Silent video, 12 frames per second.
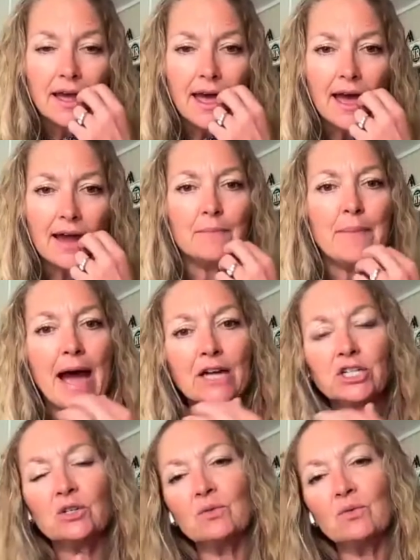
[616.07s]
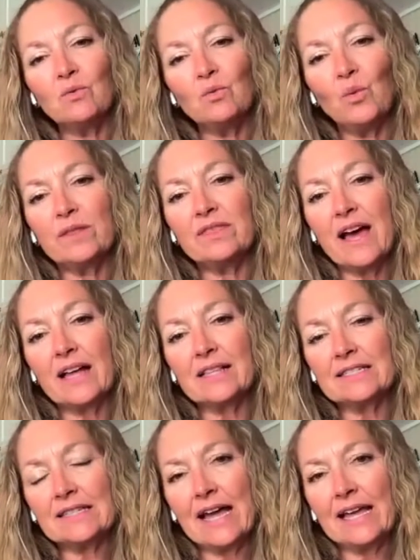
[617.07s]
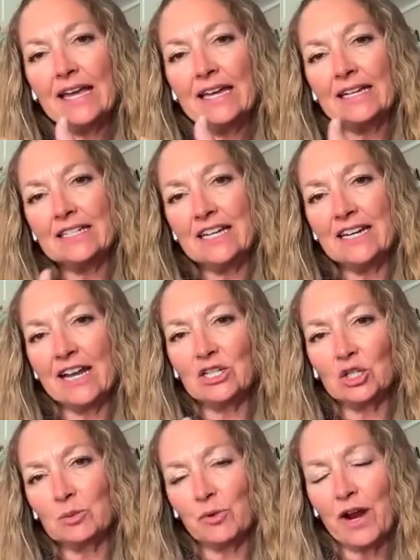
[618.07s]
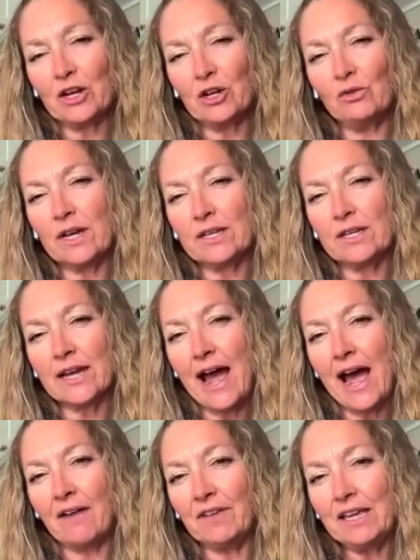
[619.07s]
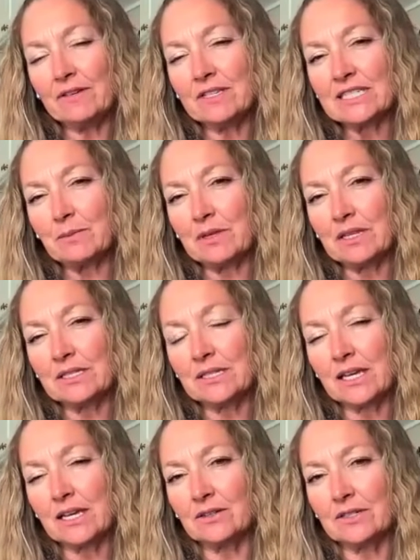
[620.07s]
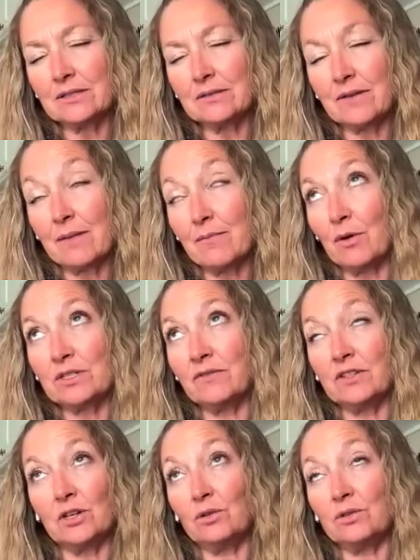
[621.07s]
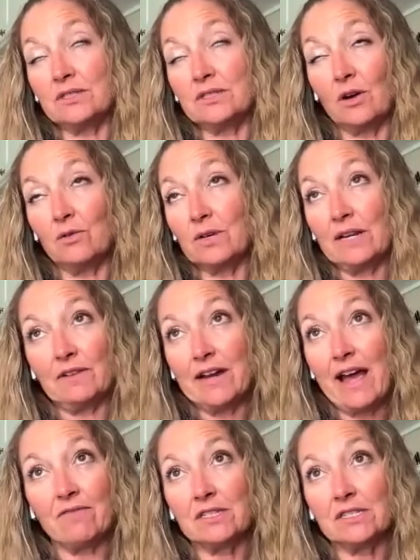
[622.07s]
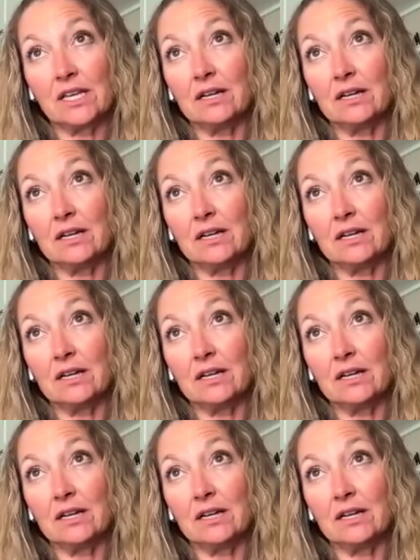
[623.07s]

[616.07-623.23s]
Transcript: And imagine what that's like in a teenager's brain who doesn't have even some of the skills, and most of adults don't even have the skills